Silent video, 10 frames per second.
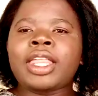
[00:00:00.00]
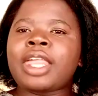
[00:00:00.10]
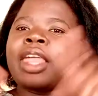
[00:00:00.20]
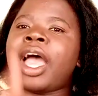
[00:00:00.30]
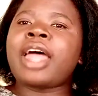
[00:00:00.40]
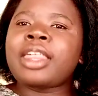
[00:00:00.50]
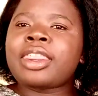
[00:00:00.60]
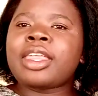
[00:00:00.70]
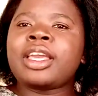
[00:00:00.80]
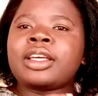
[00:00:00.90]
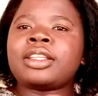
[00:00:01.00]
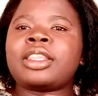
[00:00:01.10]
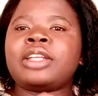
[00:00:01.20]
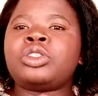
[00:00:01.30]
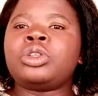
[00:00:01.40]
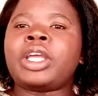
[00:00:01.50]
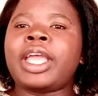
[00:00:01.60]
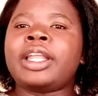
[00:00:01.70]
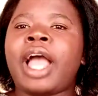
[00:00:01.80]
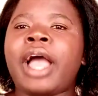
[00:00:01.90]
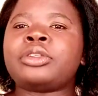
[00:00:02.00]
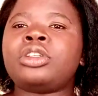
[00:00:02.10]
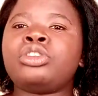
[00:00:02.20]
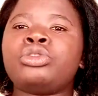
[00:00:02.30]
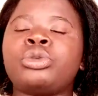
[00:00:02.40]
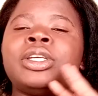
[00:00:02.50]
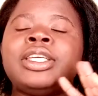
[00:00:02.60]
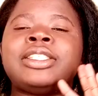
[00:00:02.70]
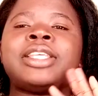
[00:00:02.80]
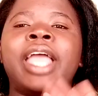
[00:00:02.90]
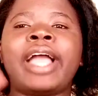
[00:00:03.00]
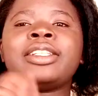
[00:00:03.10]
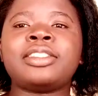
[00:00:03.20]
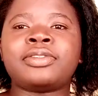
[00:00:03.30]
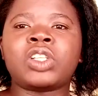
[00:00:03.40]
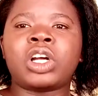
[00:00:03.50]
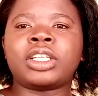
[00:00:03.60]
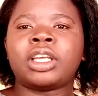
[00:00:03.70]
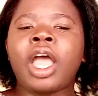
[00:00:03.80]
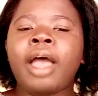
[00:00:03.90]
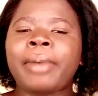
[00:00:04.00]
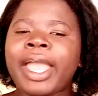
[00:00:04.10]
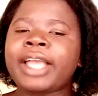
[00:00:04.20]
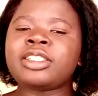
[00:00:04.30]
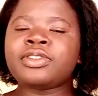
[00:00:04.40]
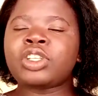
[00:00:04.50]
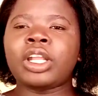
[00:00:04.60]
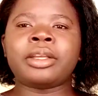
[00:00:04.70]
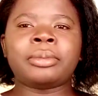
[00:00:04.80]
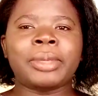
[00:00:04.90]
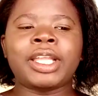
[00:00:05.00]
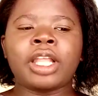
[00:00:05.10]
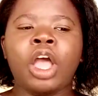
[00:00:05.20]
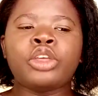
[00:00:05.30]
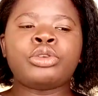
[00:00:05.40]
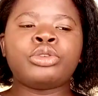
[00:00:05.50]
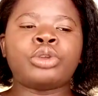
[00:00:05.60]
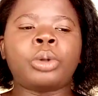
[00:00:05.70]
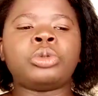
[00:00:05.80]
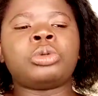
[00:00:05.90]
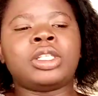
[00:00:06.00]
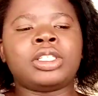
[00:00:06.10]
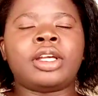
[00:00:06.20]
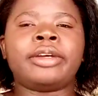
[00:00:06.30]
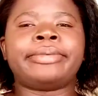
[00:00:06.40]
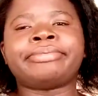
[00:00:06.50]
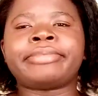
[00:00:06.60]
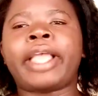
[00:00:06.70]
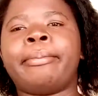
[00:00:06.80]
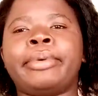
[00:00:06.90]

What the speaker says: Then the other thing that you can actually do is active studying. By active studying, you mean you don't read a